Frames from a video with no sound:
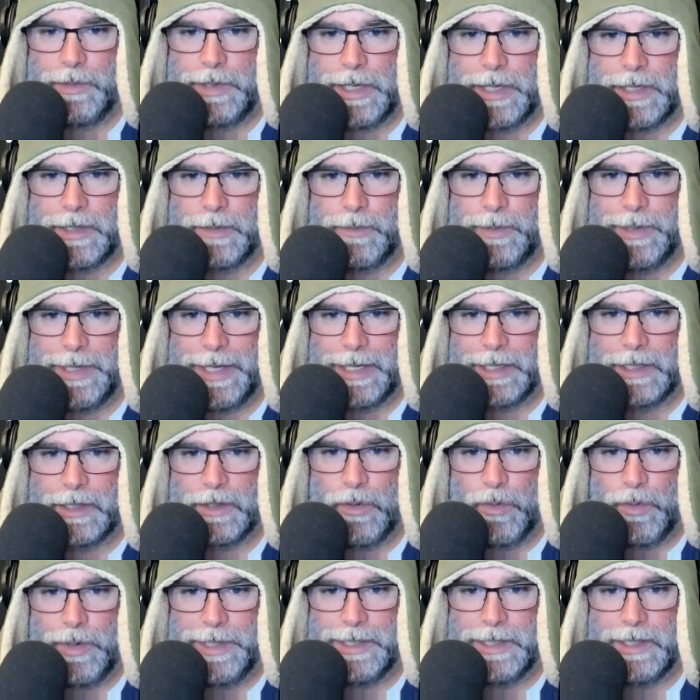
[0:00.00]
We got
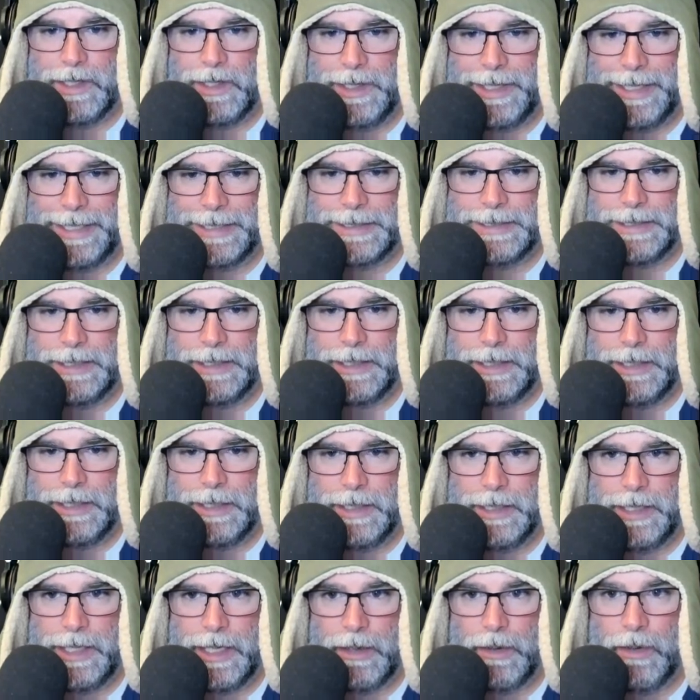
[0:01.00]
coin collecting.
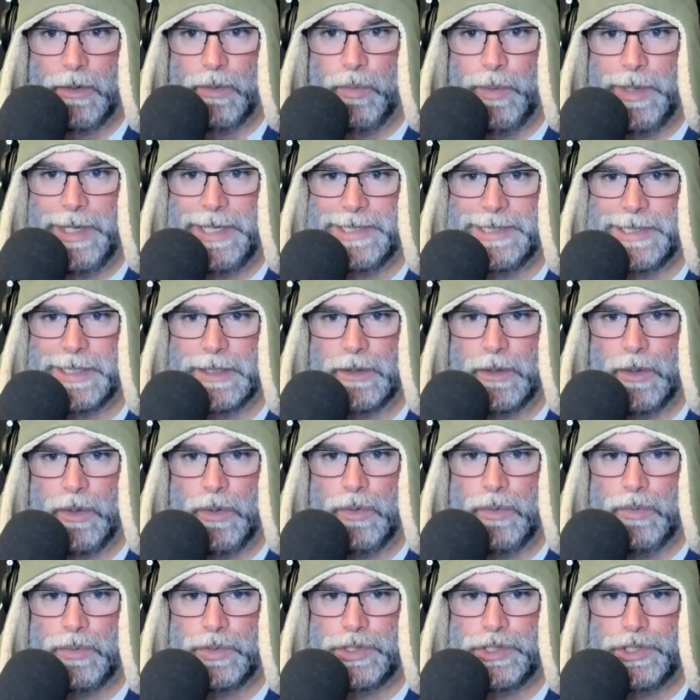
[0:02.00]
No, wait a second.
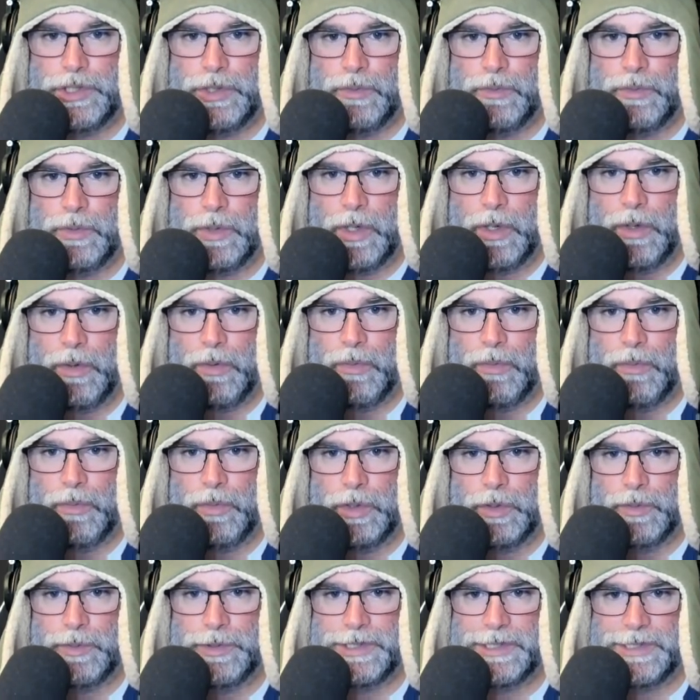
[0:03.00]
Oh, shoot. Oh,
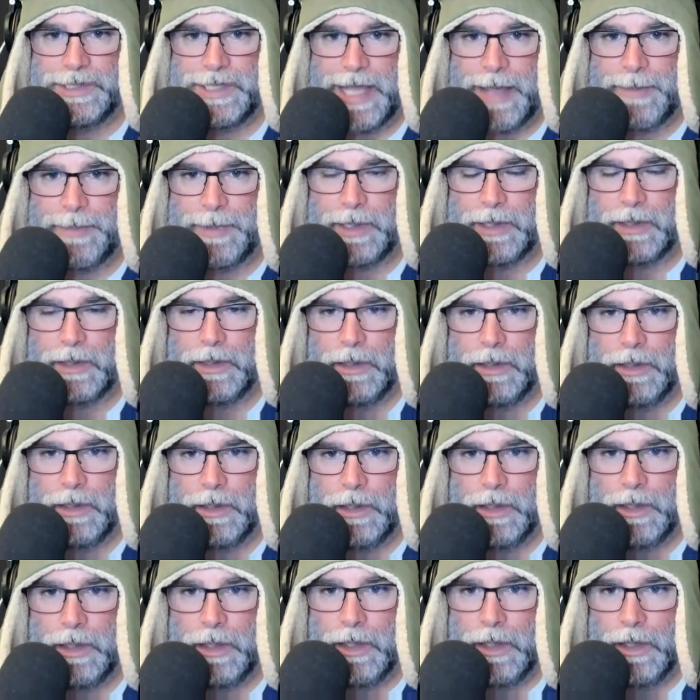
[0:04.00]
look what just happened.
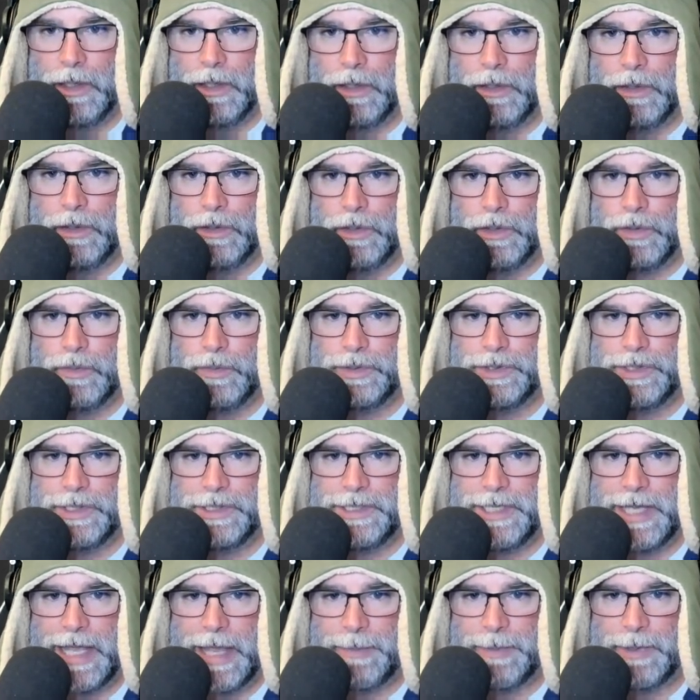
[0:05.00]
Look what just
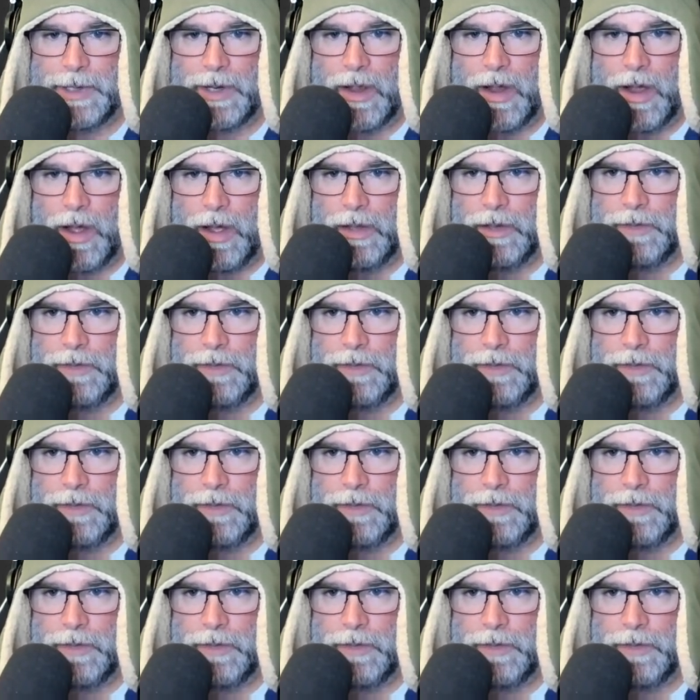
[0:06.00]
happened. All of